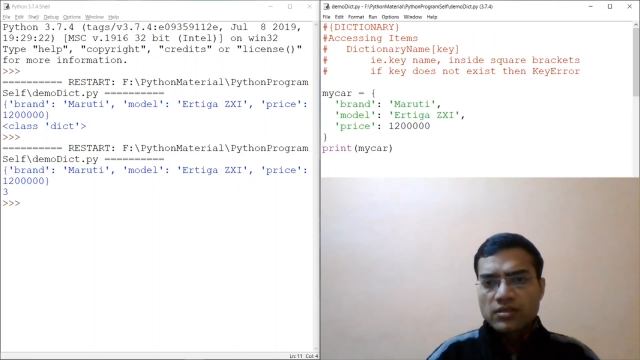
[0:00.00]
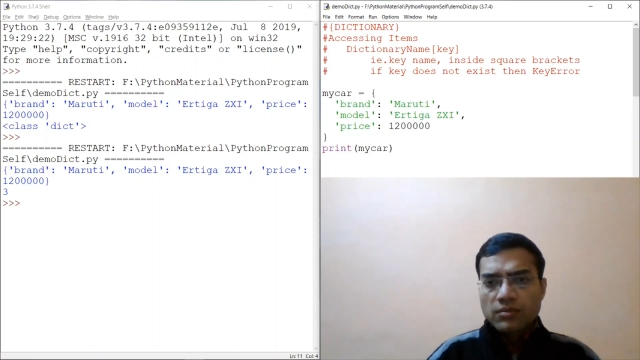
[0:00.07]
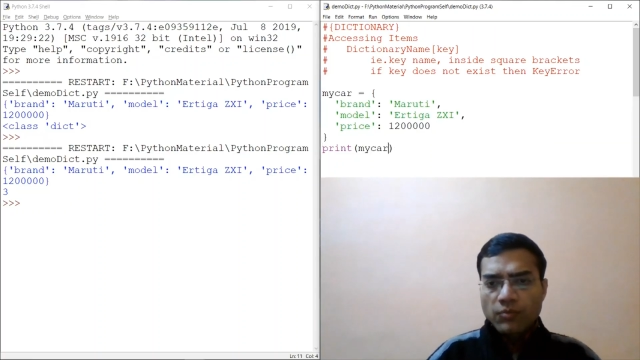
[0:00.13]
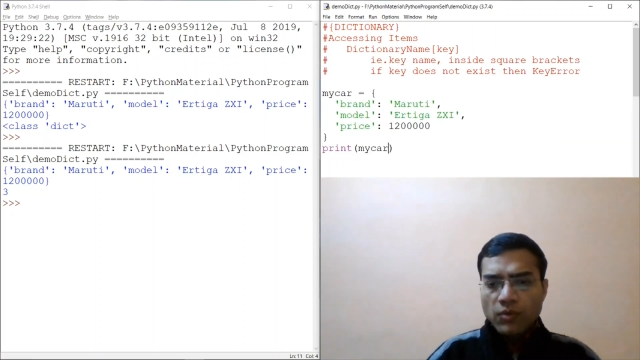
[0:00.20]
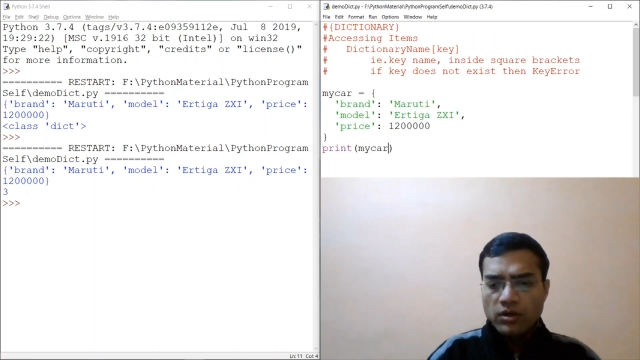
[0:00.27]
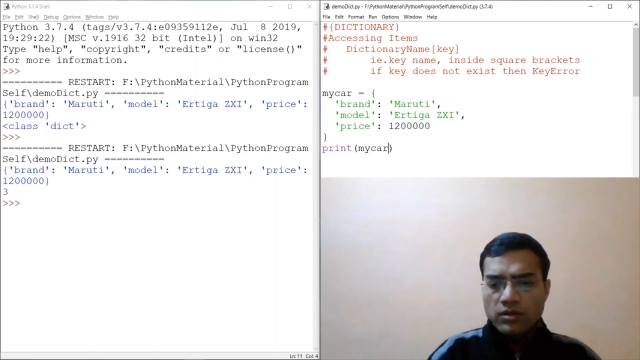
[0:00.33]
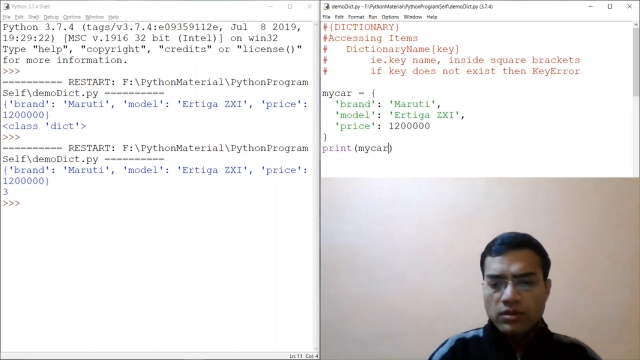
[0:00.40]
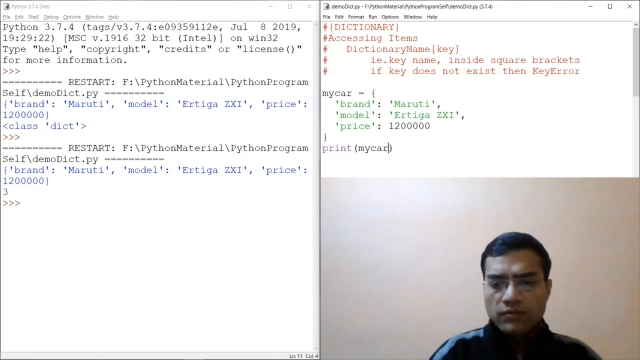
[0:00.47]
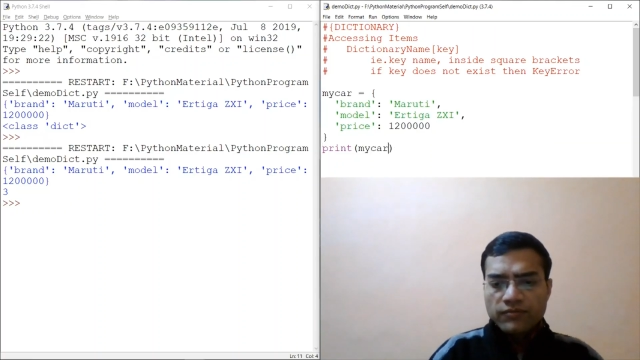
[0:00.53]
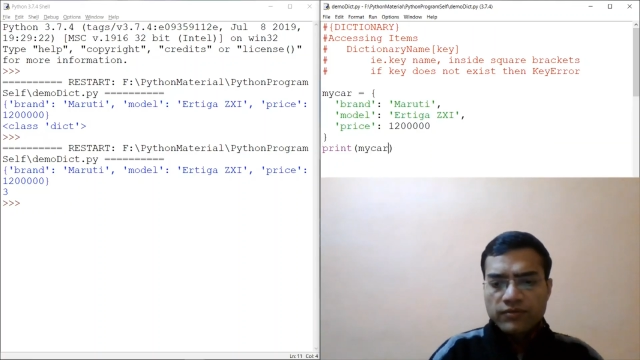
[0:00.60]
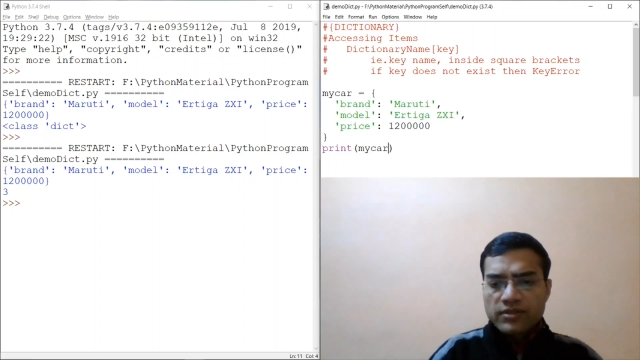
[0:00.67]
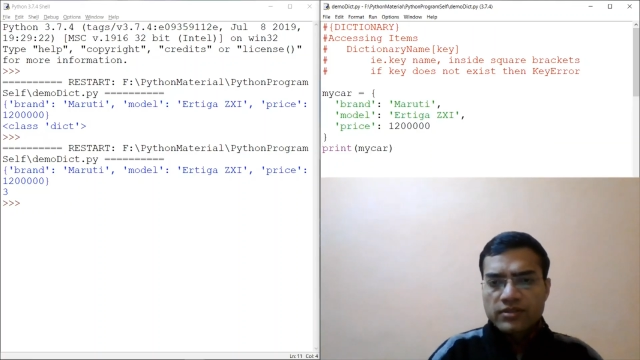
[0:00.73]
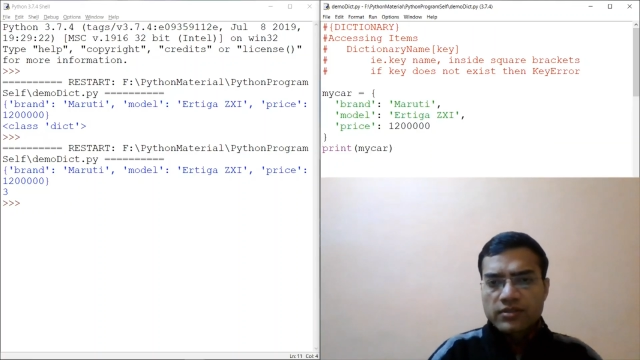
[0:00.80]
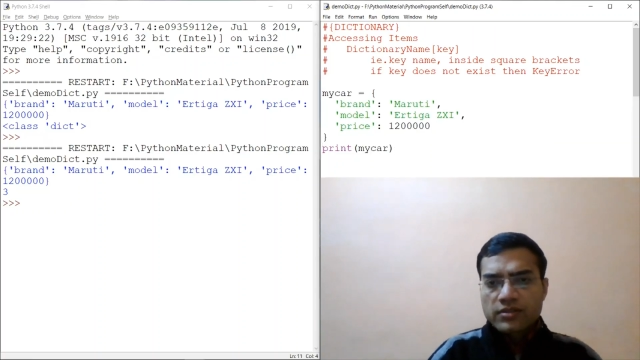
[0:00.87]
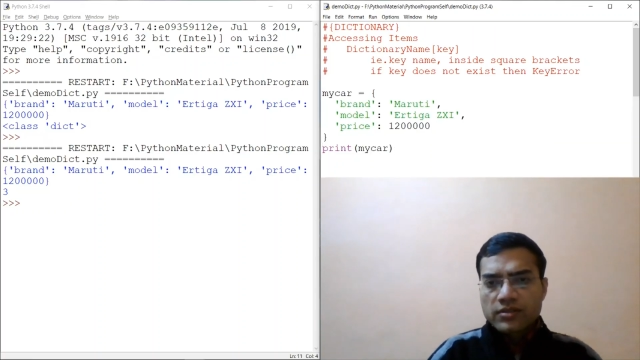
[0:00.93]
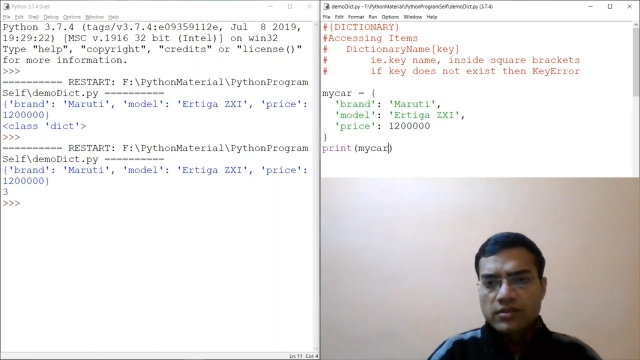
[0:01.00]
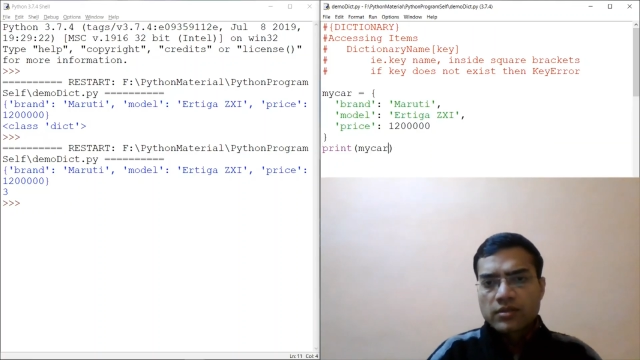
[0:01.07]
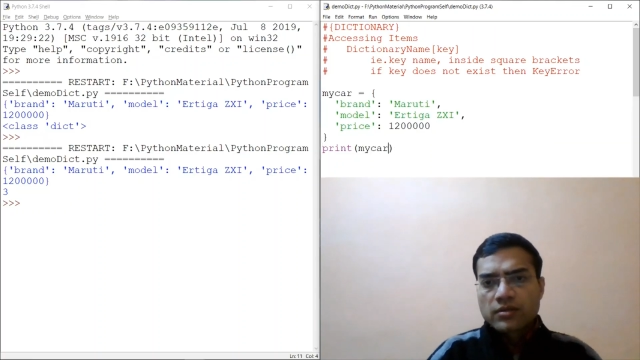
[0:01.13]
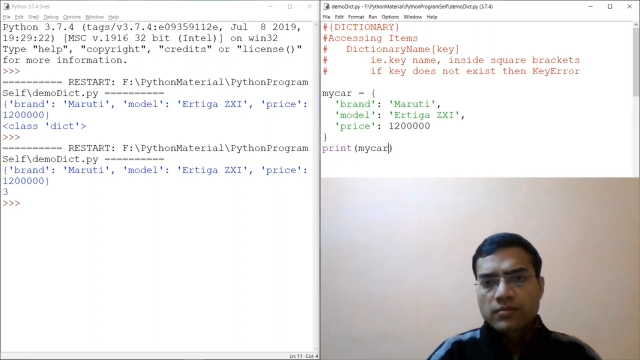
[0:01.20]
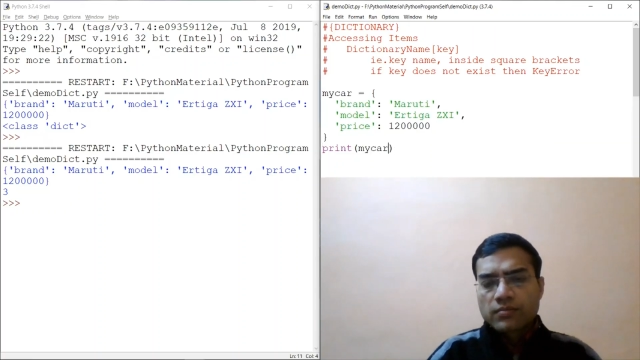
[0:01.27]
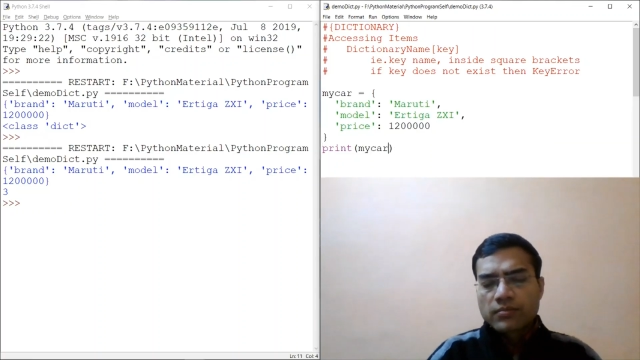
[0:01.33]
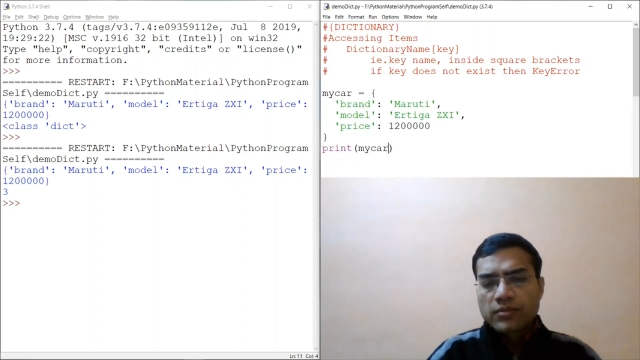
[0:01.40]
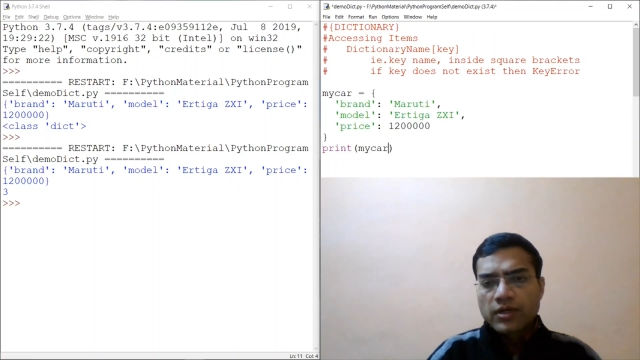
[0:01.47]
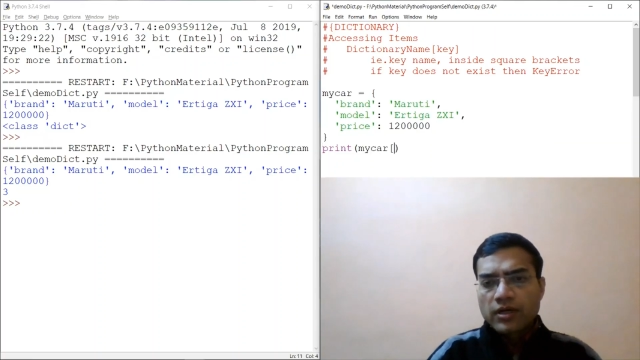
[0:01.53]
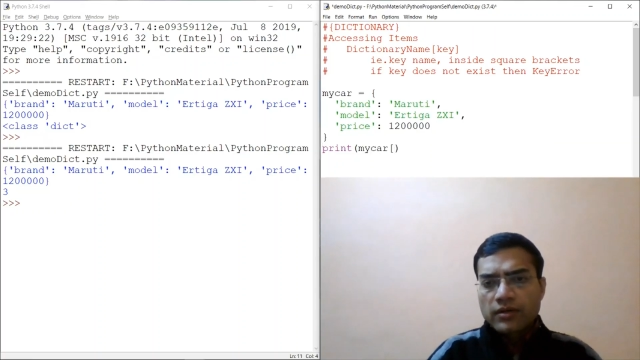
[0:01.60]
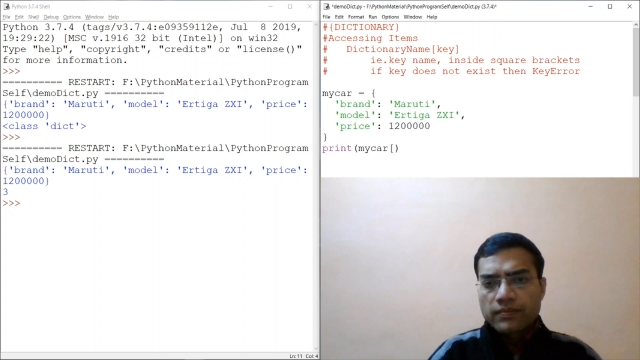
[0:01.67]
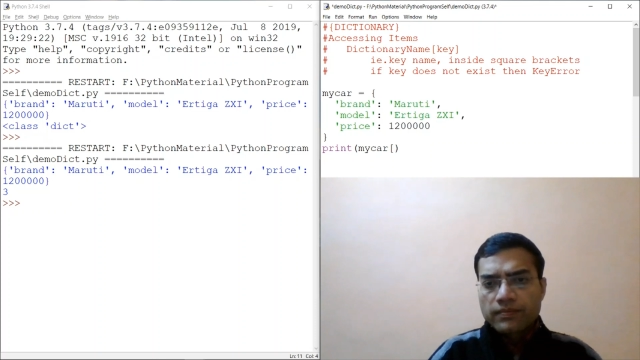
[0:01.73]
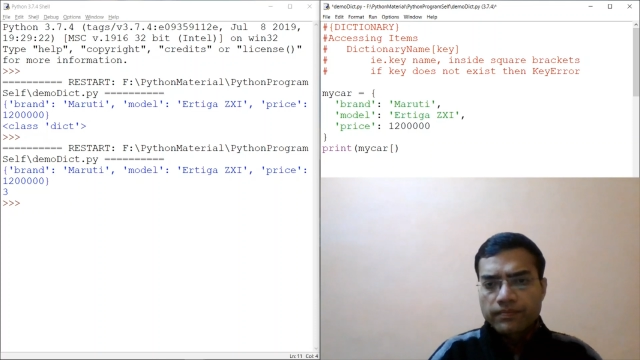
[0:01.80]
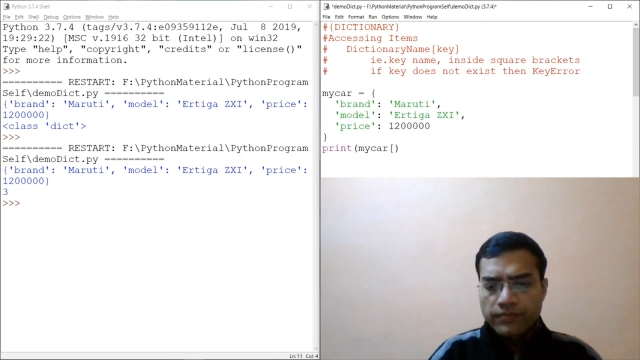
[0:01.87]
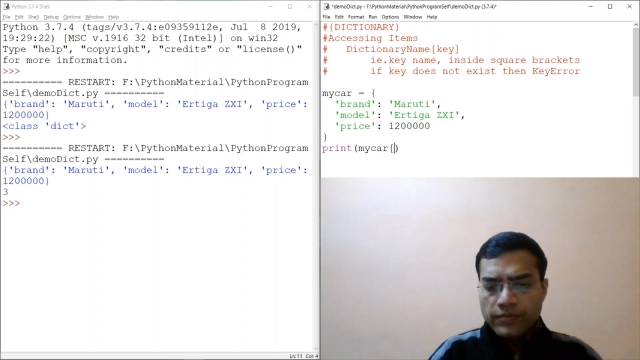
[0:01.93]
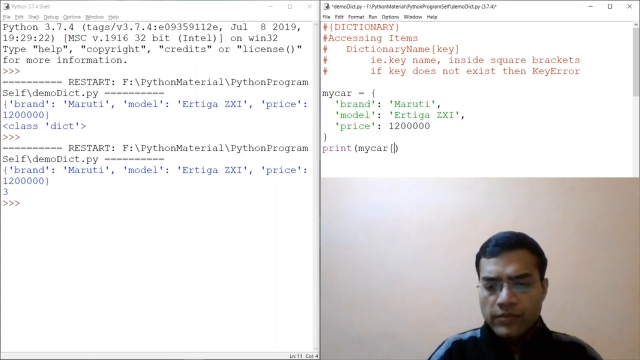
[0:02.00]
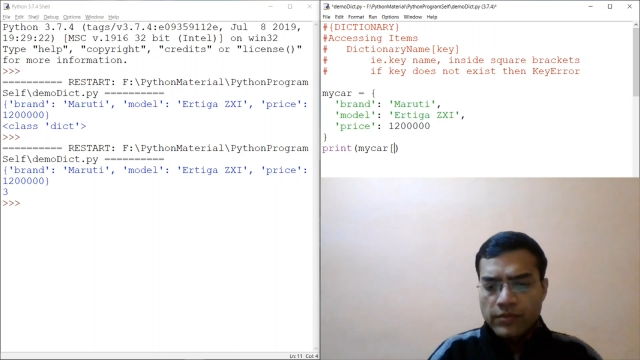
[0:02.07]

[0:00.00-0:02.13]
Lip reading: the model of this car.